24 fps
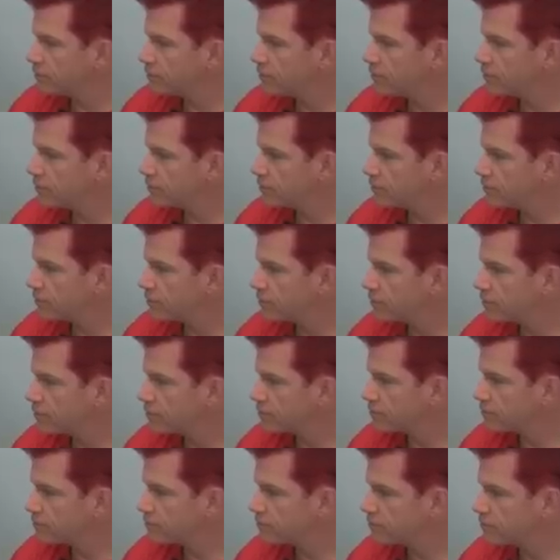
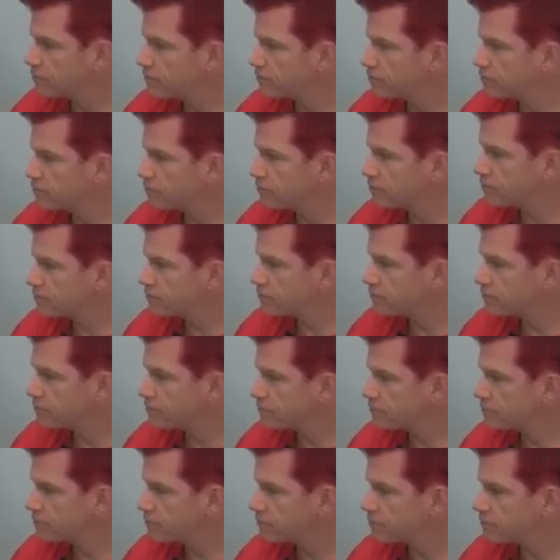
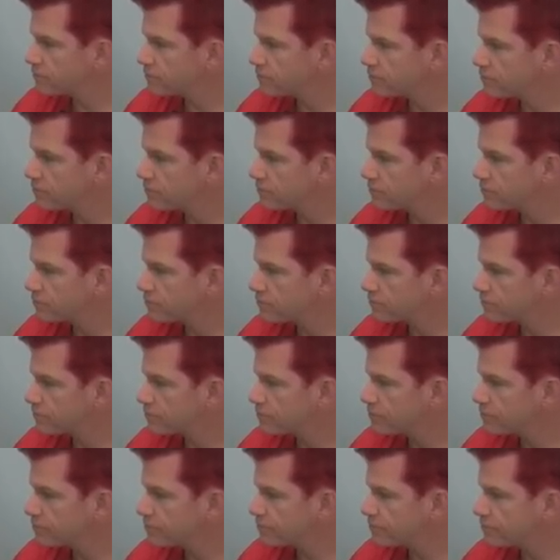
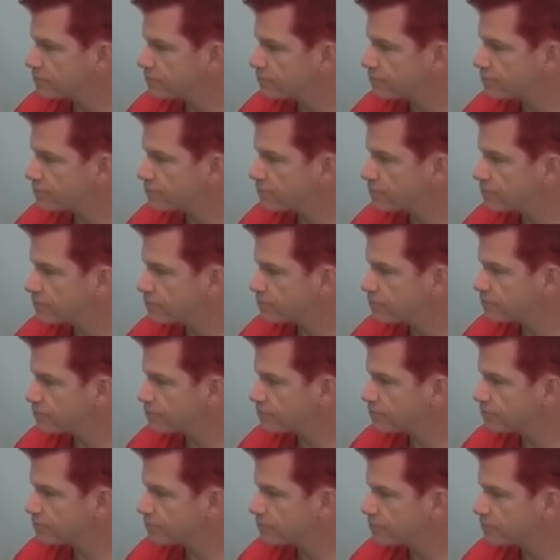
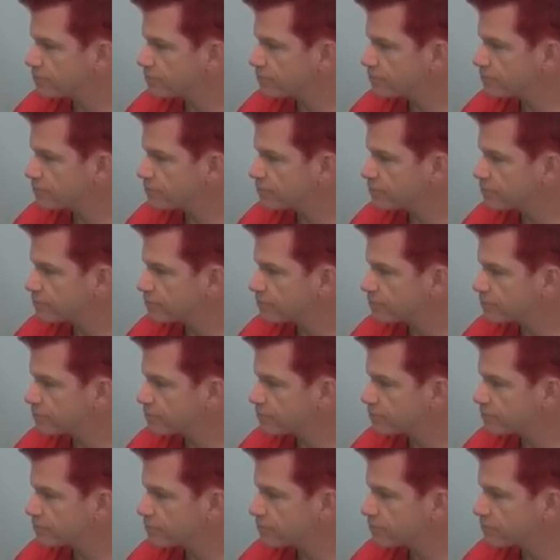
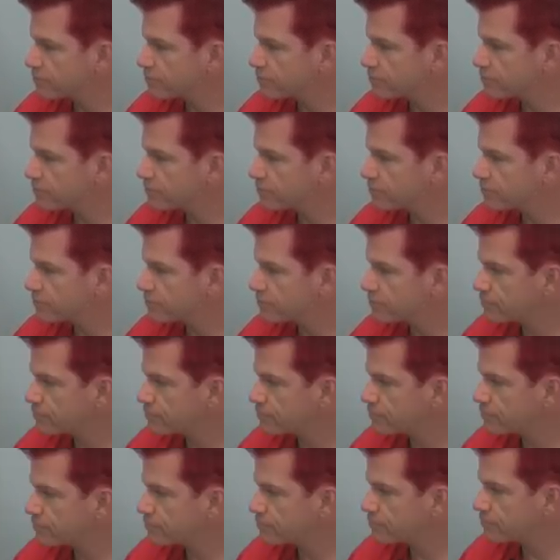
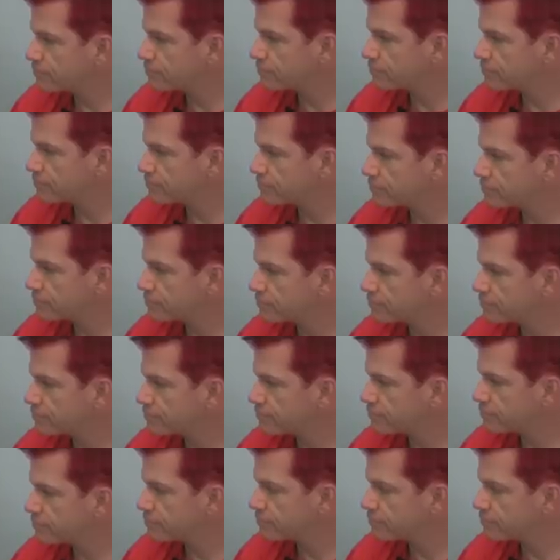No words are spoken by the person on screen.